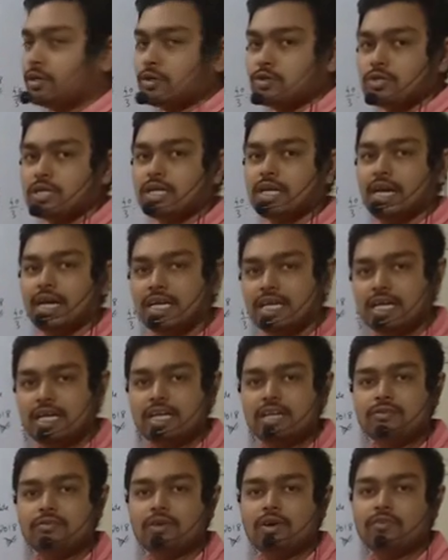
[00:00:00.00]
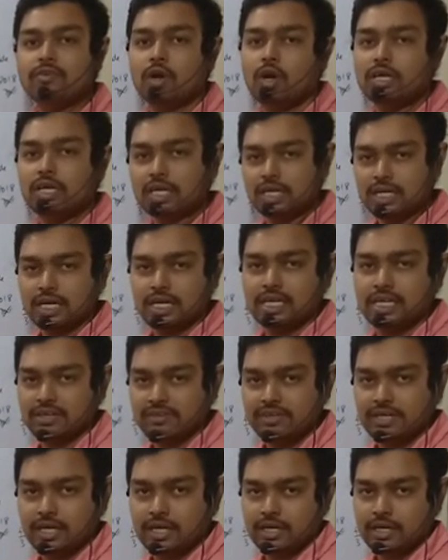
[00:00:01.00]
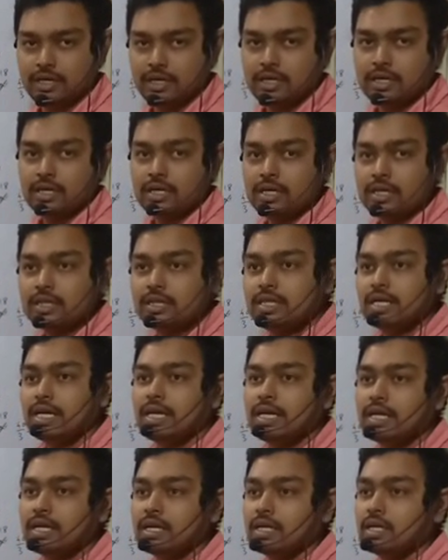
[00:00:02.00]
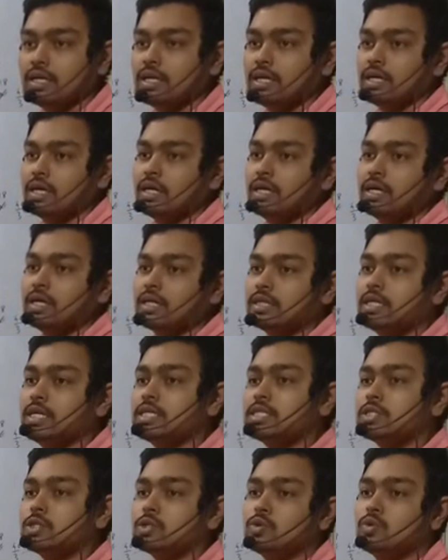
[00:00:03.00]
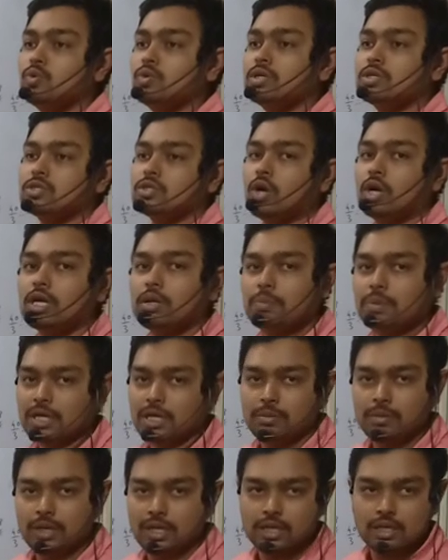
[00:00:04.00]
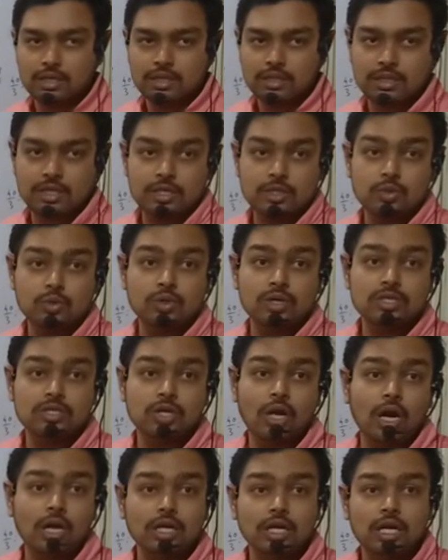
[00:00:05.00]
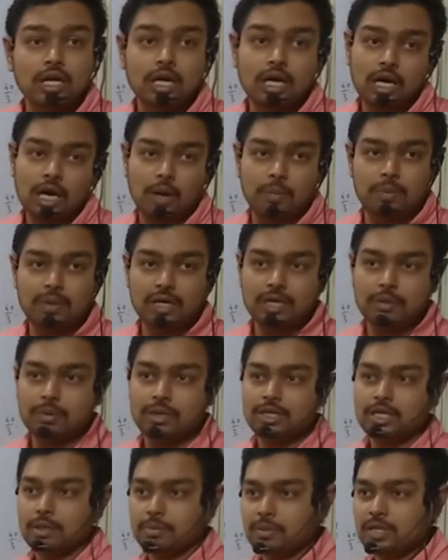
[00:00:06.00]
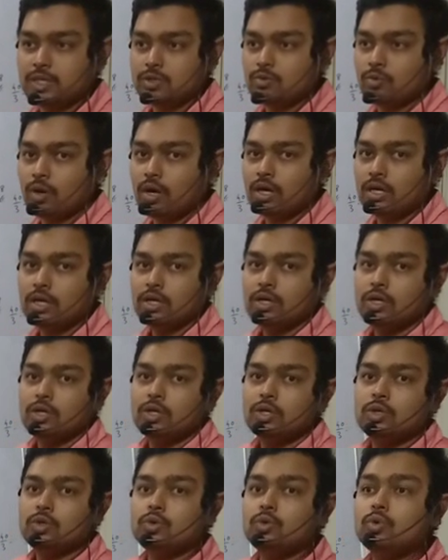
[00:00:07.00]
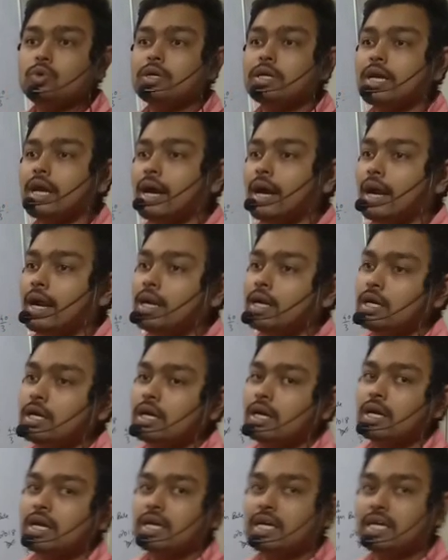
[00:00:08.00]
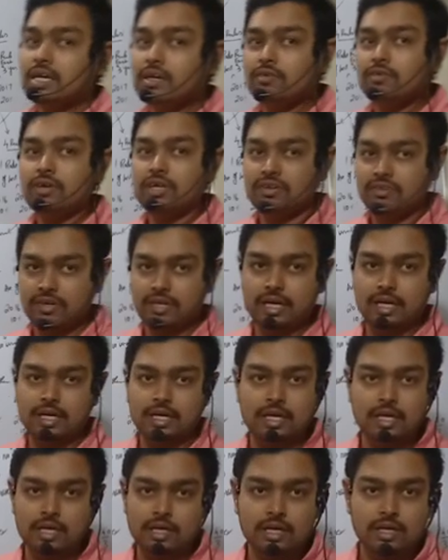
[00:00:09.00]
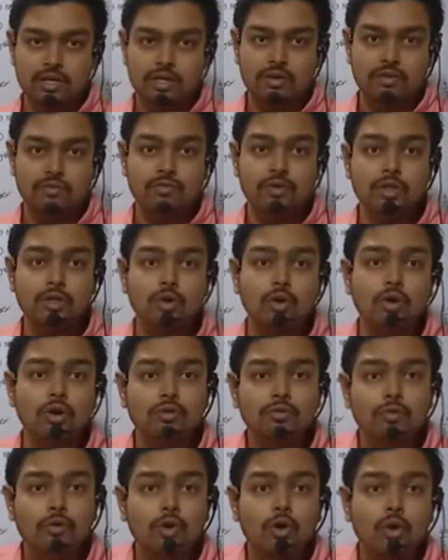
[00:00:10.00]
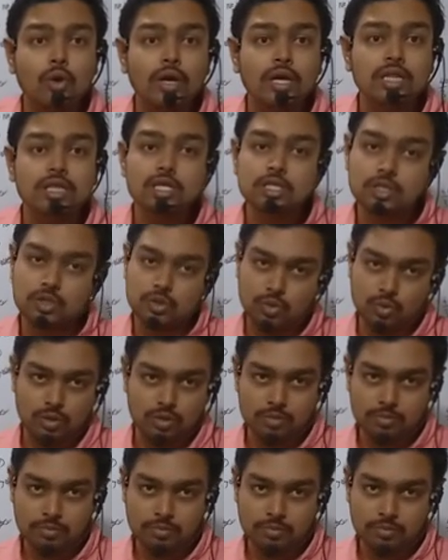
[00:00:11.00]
2018 if you have not declared dividend, then this rule is not applicable. This rule is not applicable. That means what? You can give dividend without following this rule.